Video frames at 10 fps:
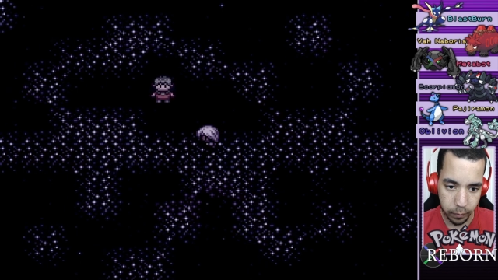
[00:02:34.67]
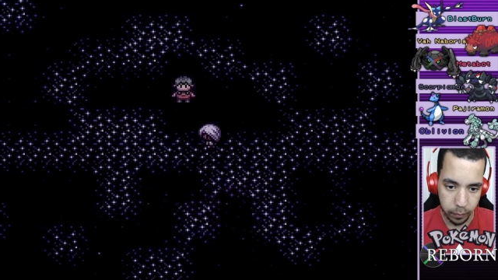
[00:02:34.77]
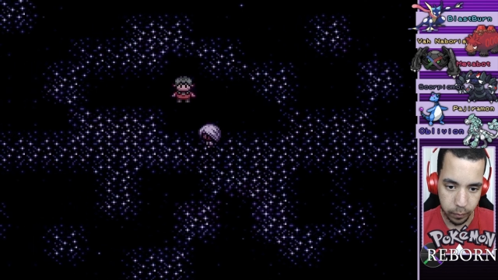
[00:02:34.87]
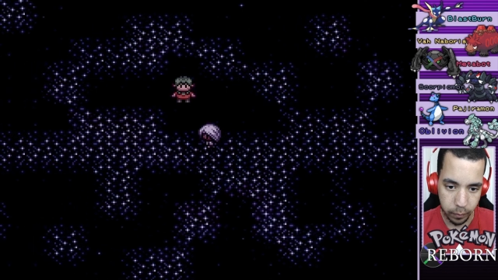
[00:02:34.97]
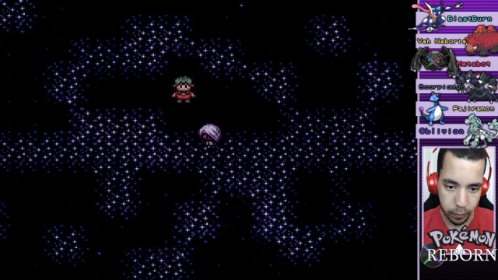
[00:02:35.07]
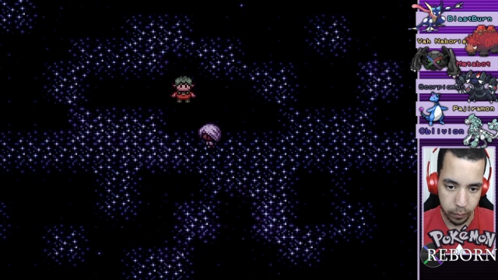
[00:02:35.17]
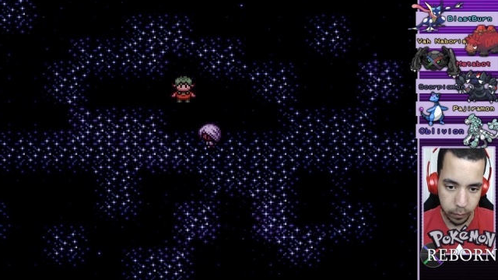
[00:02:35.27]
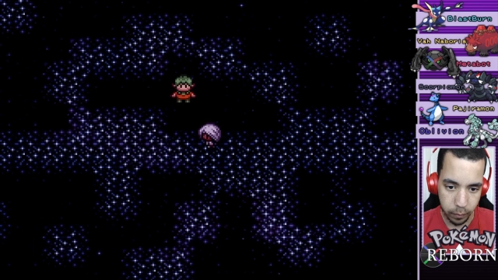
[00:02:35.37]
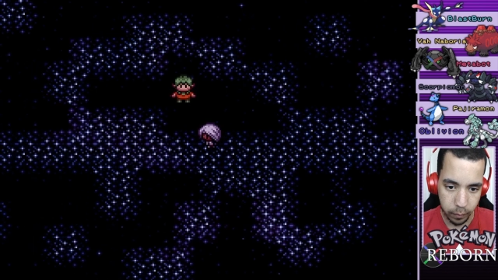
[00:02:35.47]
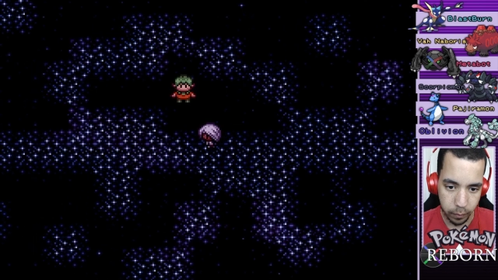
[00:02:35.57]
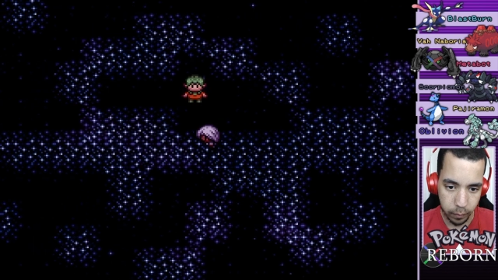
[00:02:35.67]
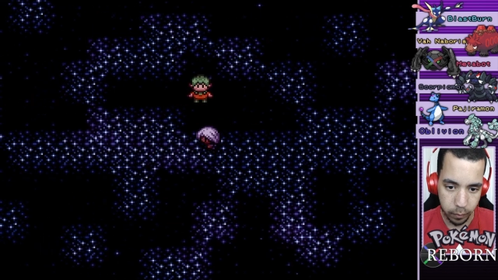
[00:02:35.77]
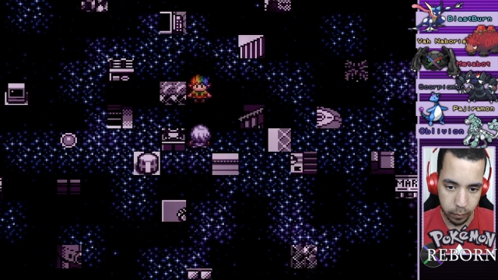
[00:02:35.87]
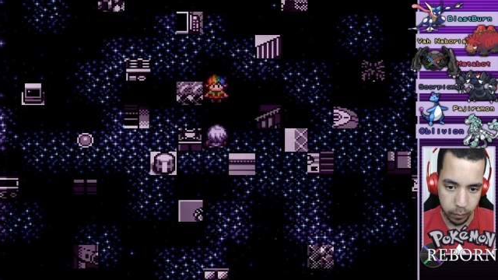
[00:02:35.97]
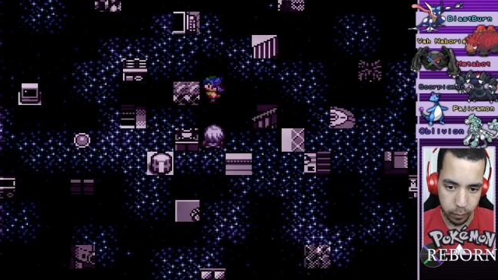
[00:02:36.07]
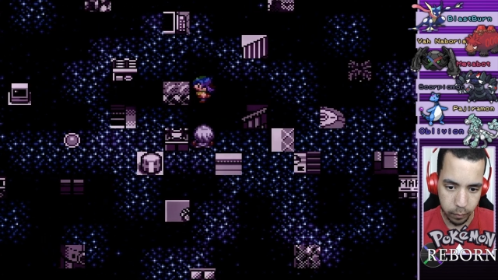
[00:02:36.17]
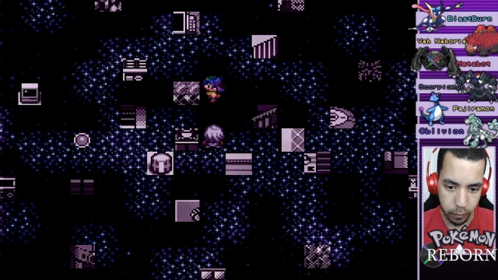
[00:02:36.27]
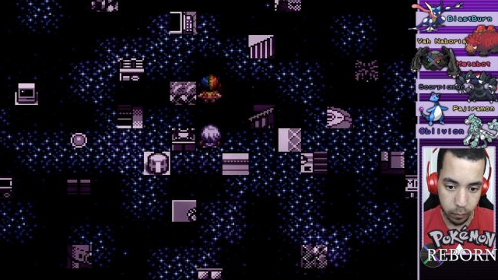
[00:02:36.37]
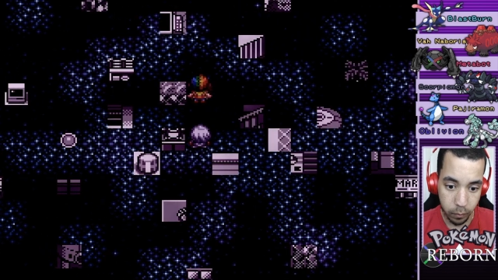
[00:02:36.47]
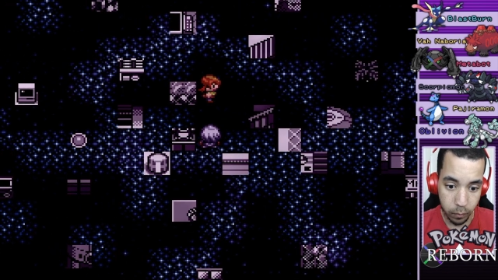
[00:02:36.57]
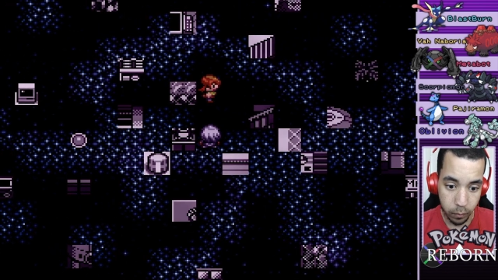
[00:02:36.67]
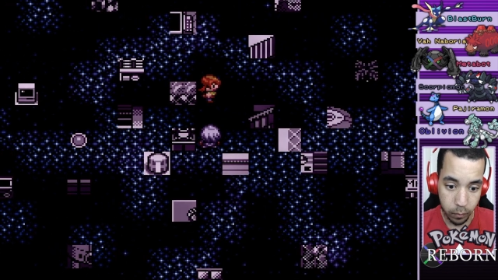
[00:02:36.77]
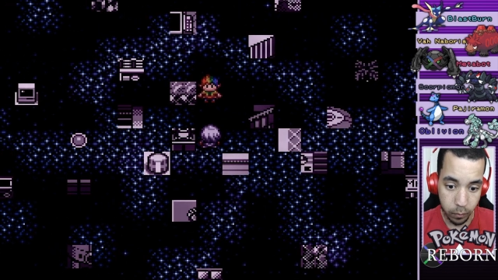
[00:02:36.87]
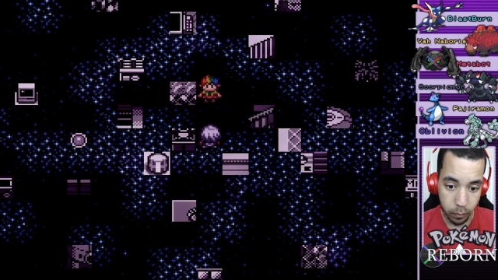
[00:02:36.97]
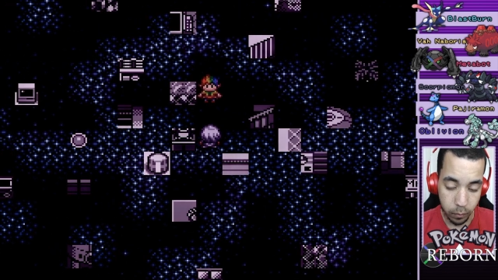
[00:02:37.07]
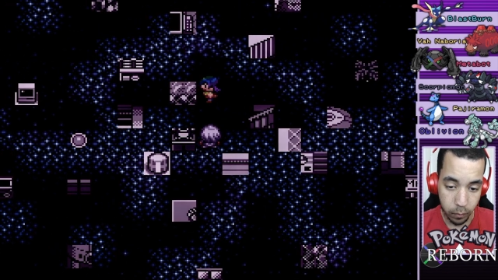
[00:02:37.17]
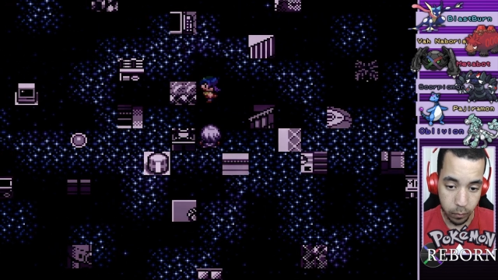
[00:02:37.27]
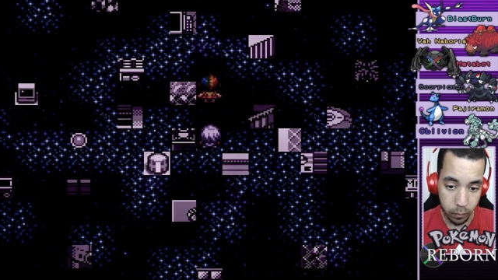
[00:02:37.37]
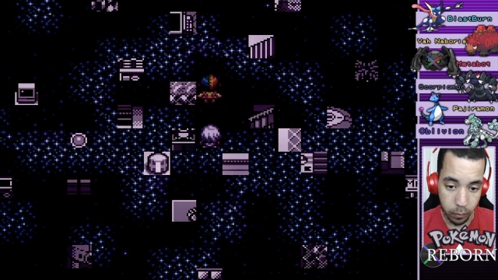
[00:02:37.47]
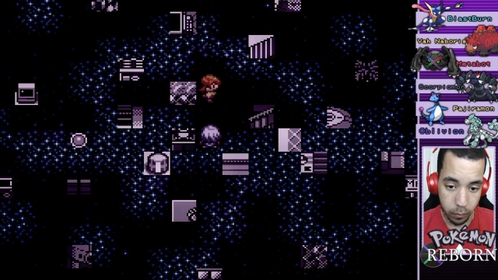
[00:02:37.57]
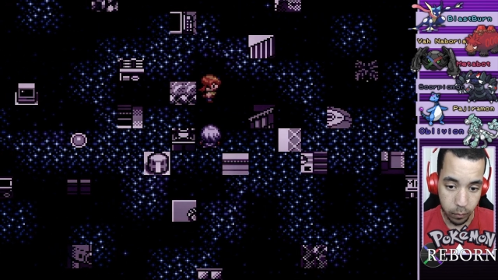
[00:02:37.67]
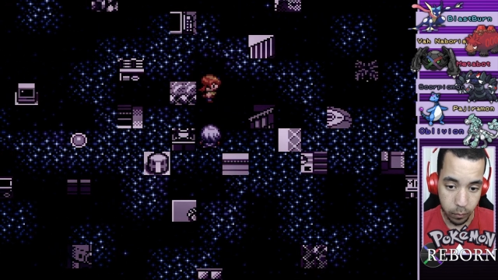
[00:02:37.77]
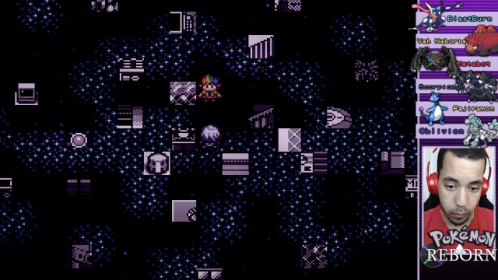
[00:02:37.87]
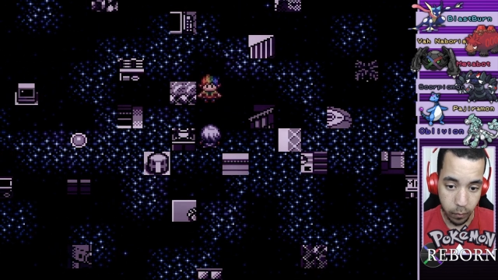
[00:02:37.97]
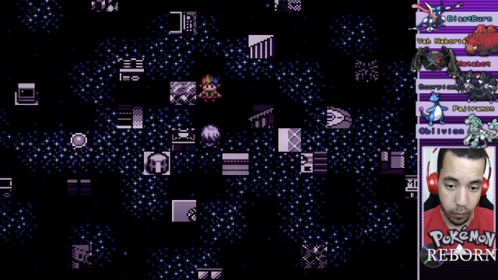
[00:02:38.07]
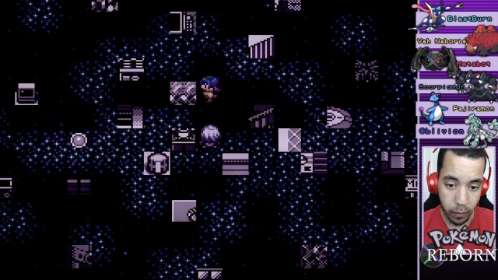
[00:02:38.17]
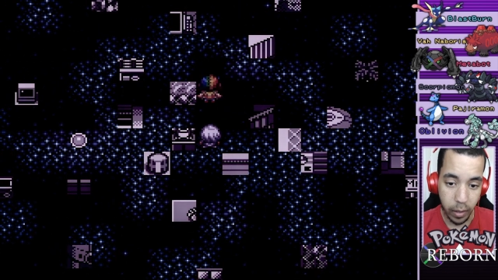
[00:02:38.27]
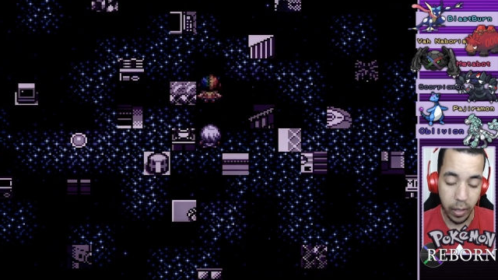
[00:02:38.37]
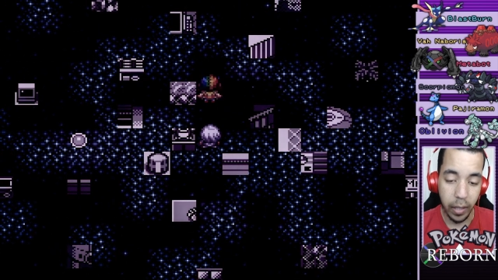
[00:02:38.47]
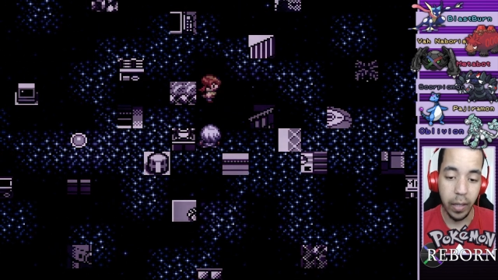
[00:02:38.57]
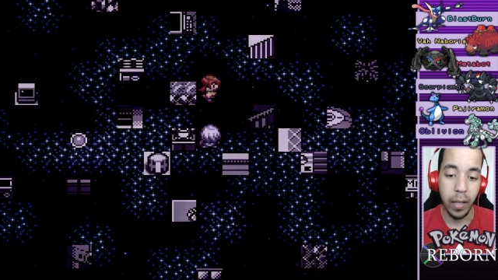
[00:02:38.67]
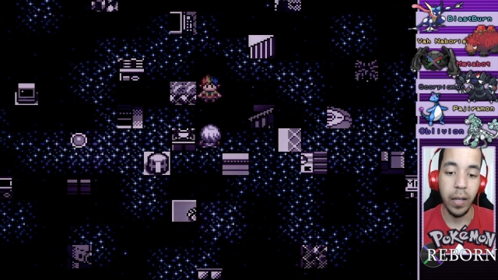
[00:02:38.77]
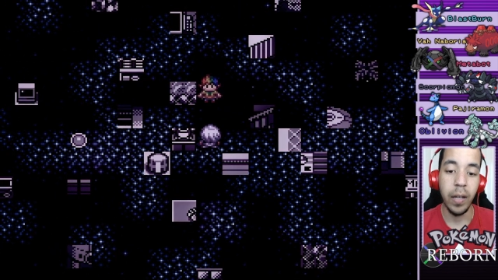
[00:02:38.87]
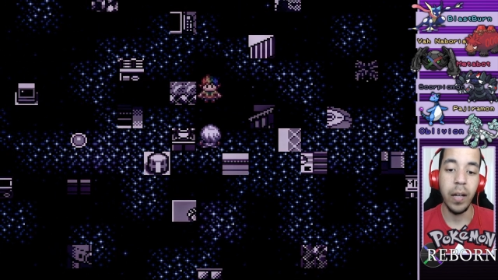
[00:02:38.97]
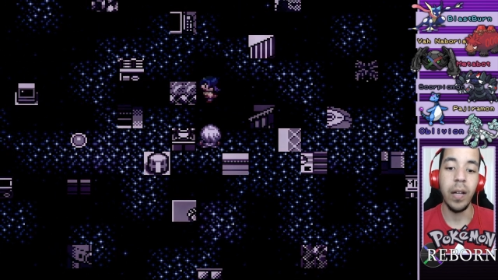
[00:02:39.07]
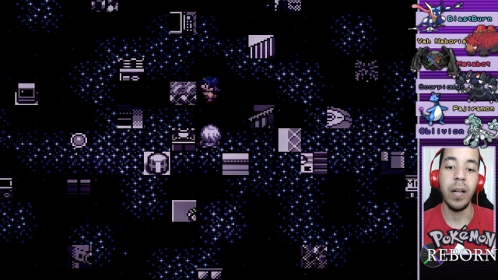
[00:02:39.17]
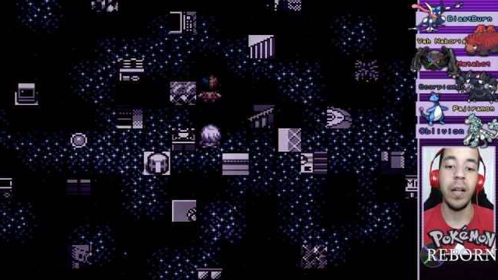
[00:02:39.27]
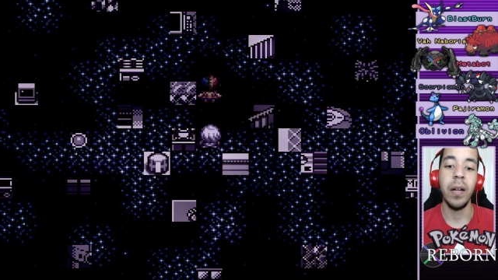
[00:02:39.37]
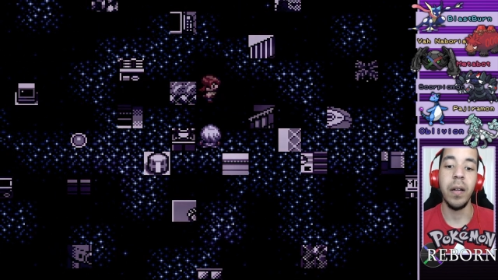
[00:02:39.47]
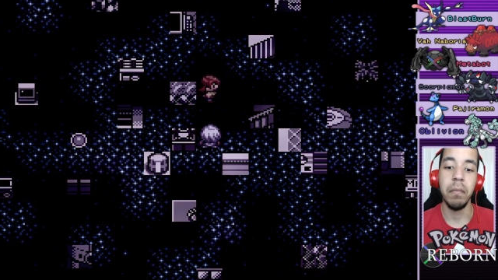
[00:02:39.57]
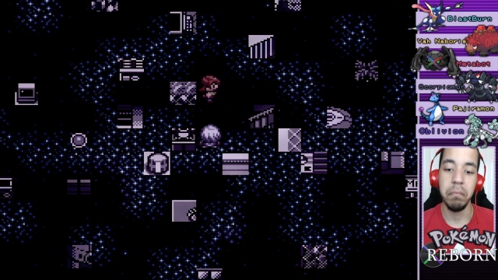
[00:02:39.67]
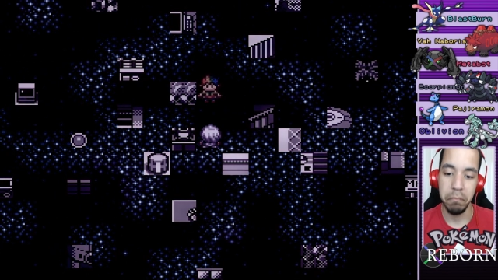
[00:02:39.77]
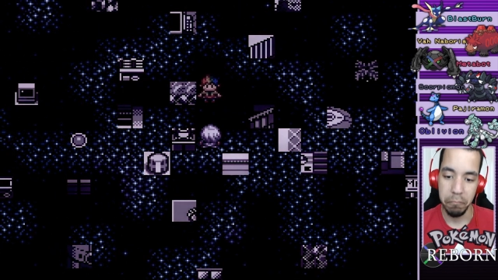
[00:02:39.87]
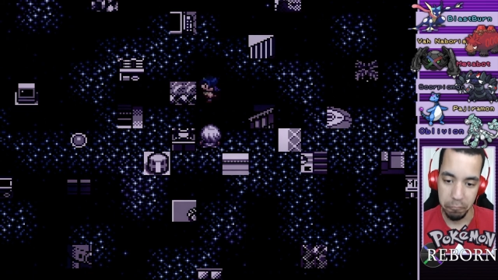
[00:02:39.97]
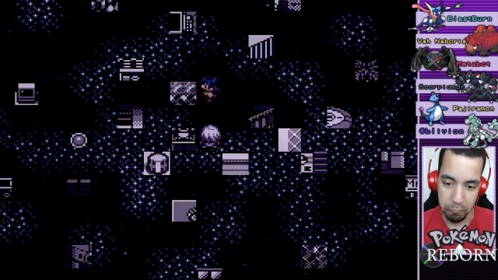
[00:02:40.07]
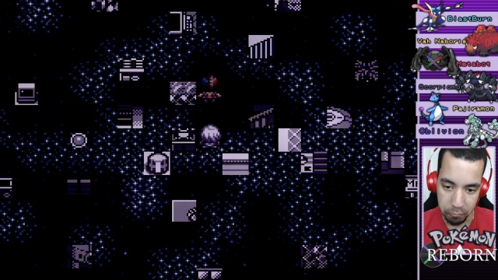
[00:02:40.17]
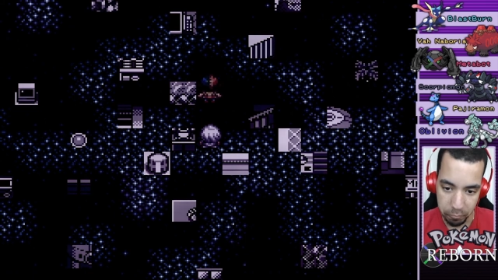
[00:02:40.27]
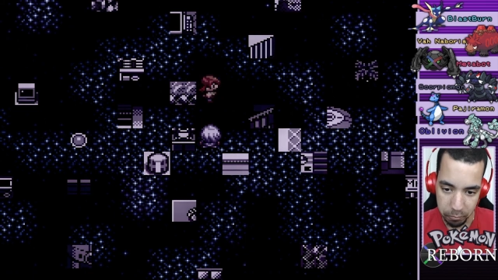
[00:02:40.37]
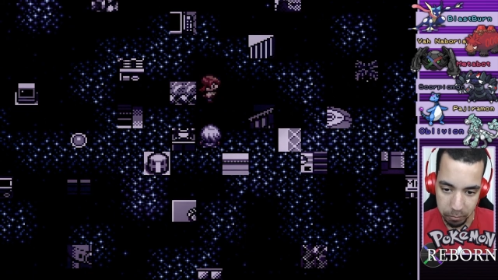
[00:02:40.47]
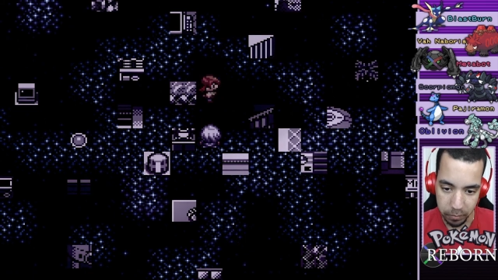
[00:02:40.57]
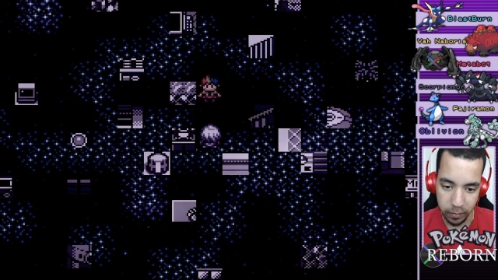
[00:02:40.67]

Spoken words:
(silence)